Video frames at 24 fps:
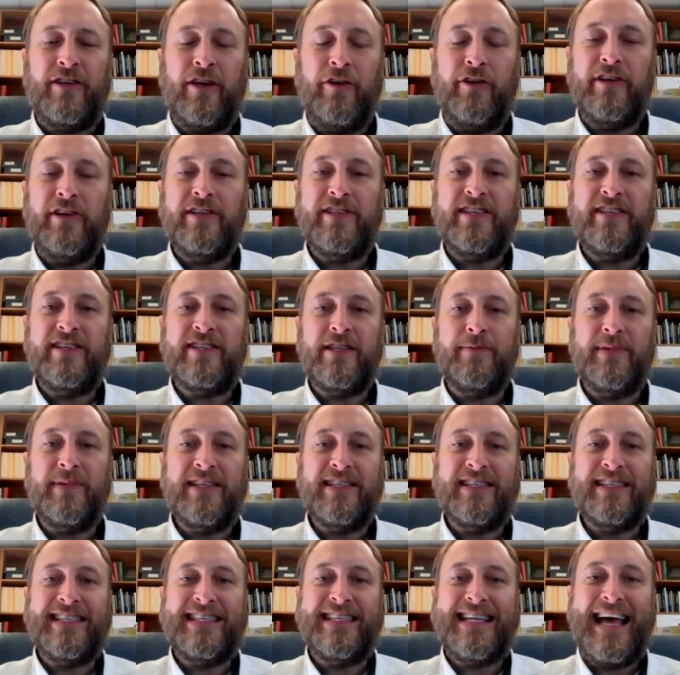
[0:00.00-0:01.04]
current system
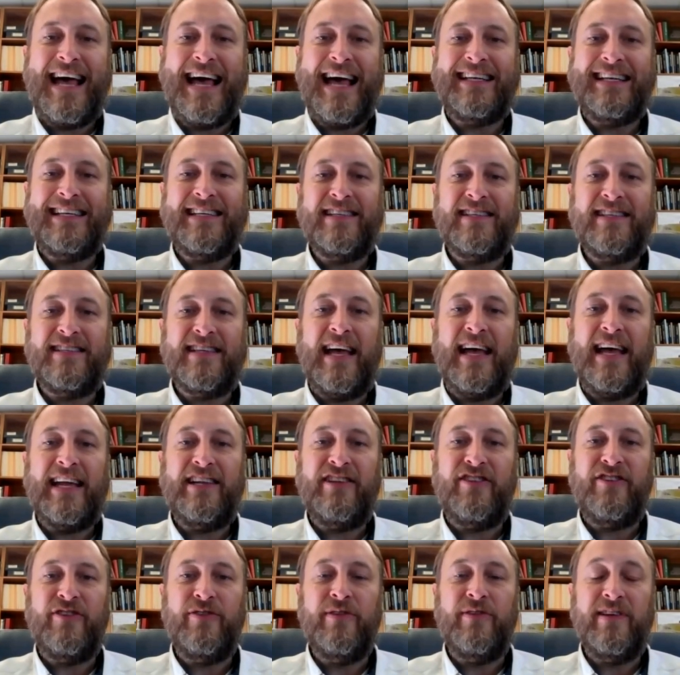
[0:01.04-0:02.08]
is not
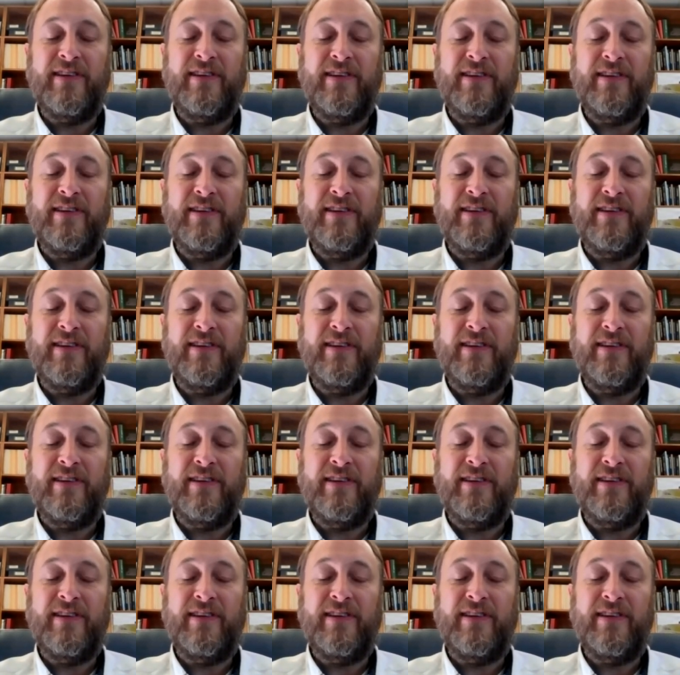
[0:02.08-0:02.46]
designed to de